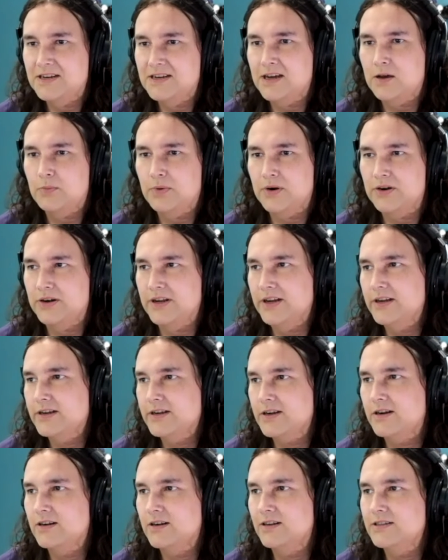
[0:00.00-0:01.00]
Alberta,
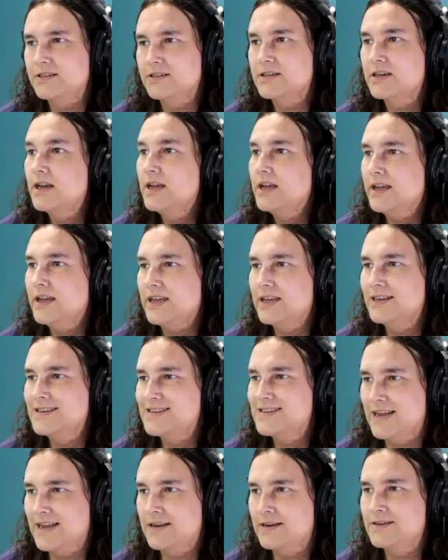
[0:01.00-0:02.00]
called
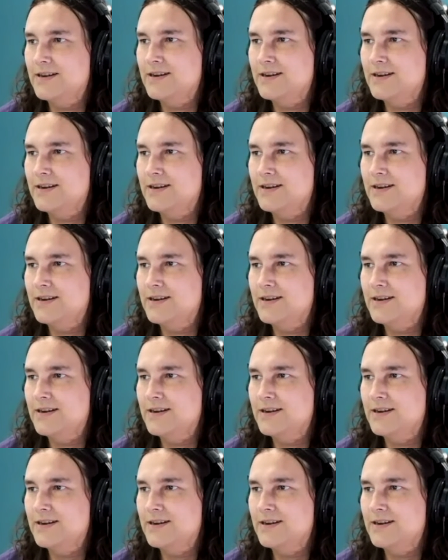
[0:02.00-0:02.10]
Intent.